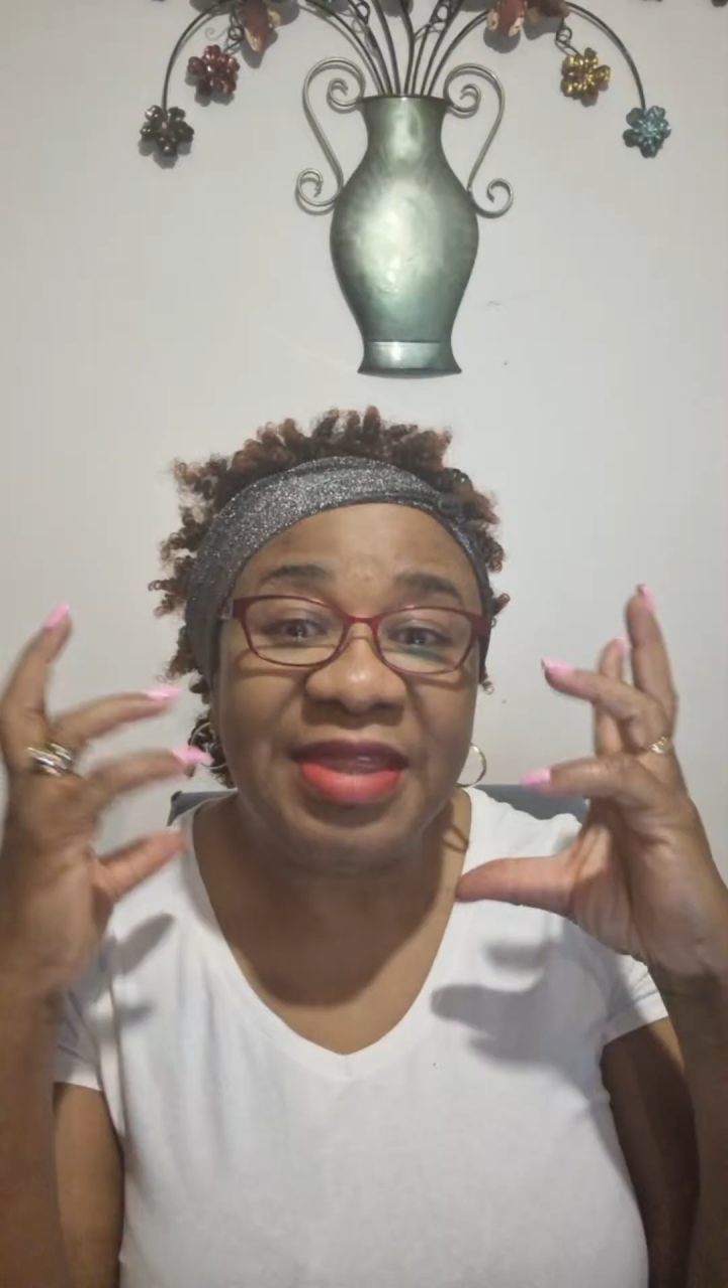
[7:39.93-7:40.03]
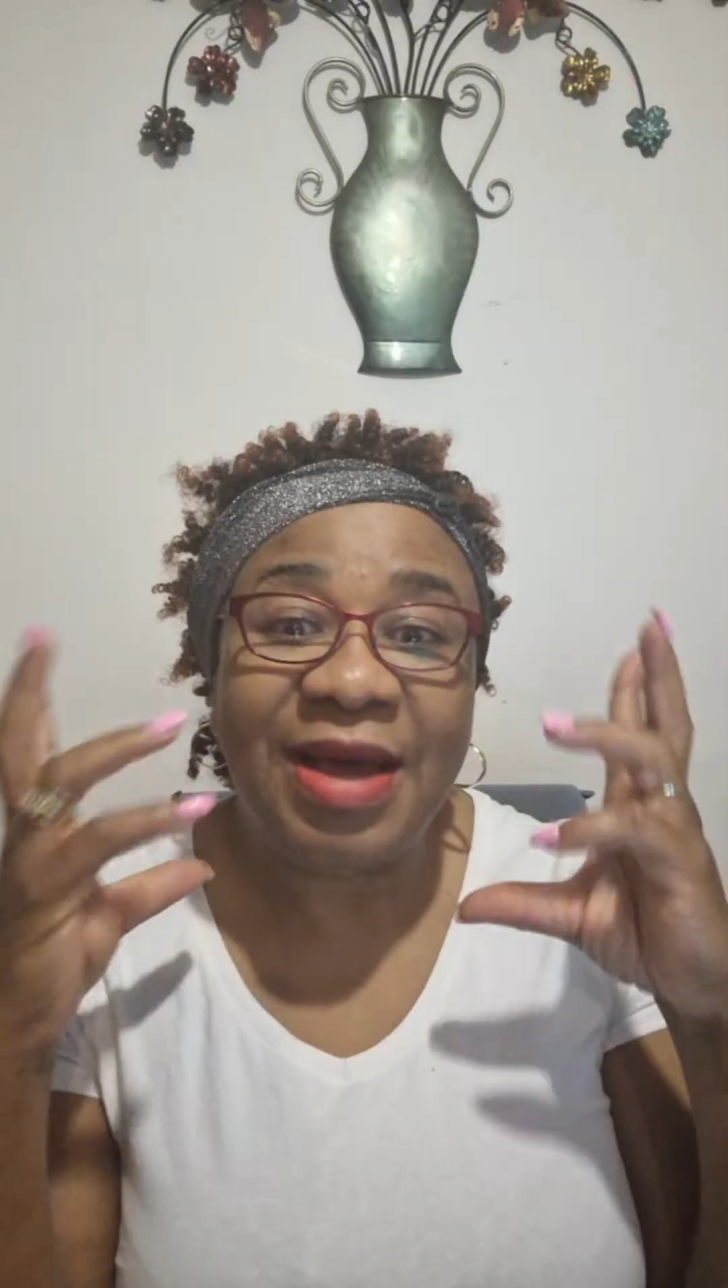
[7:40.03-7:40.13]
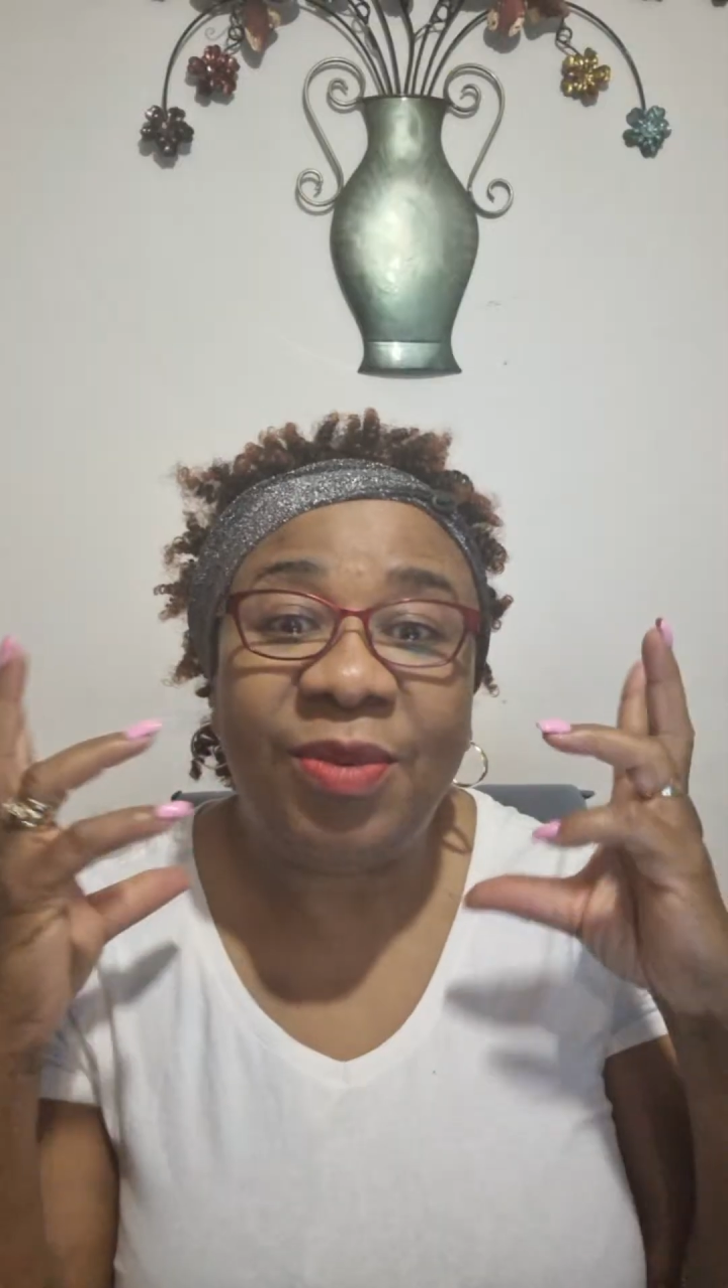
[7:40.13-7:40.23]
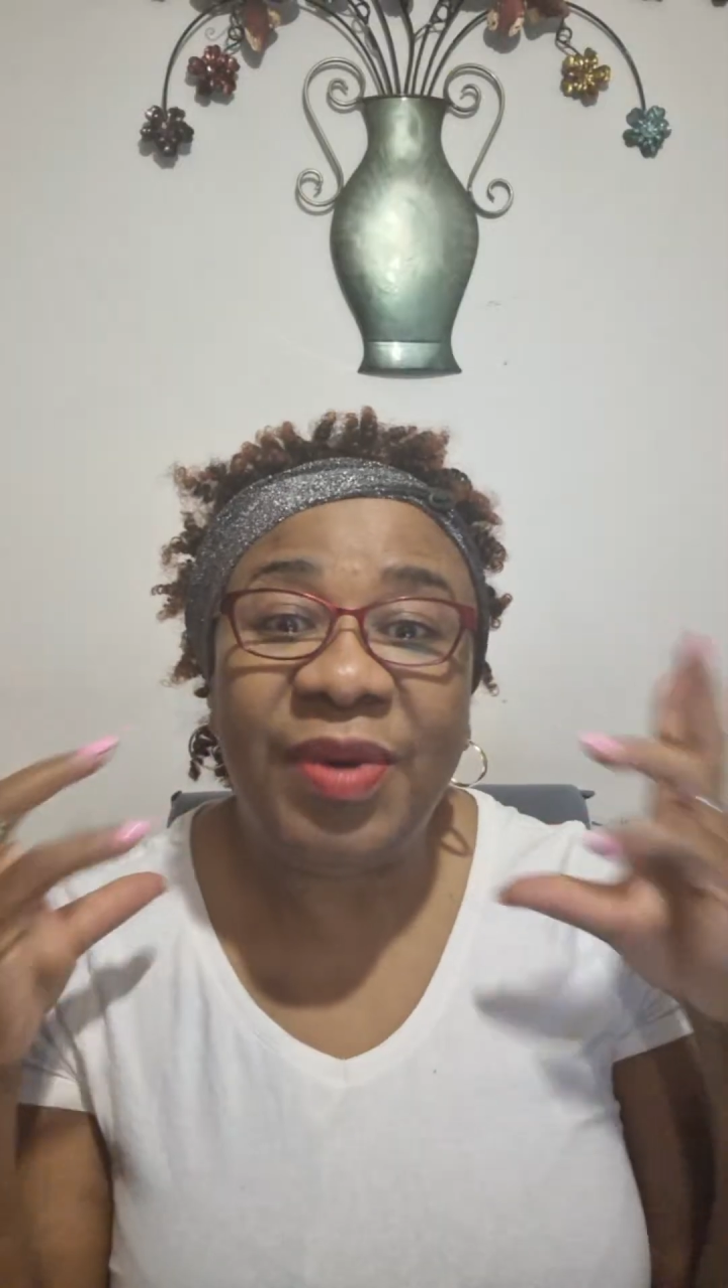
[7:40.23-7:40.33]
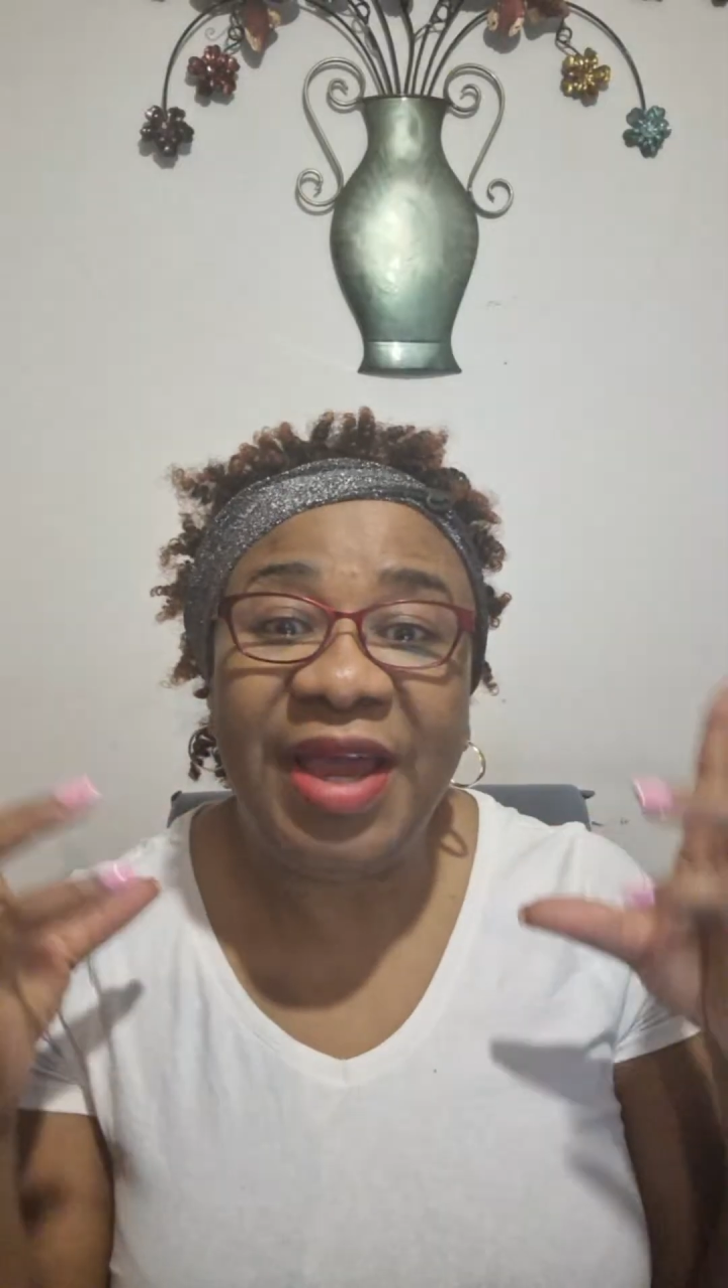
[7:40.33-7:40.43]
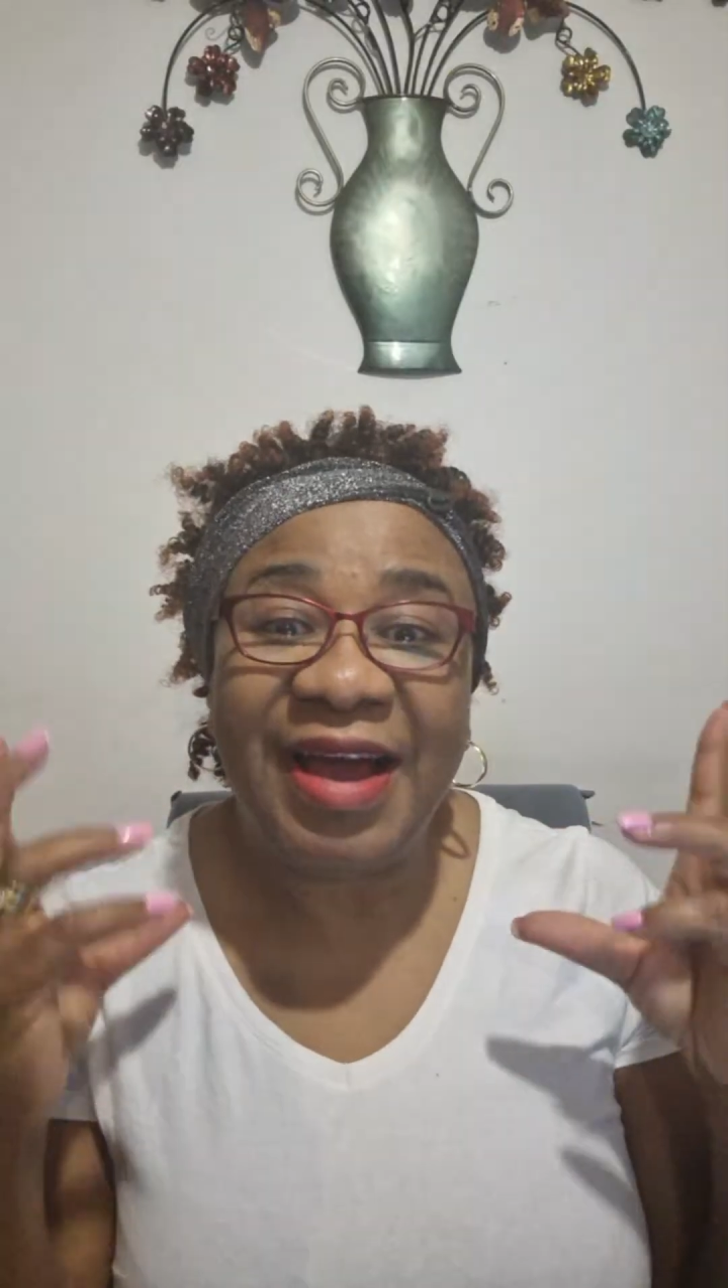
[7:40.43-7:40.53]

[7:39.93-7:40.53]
that wear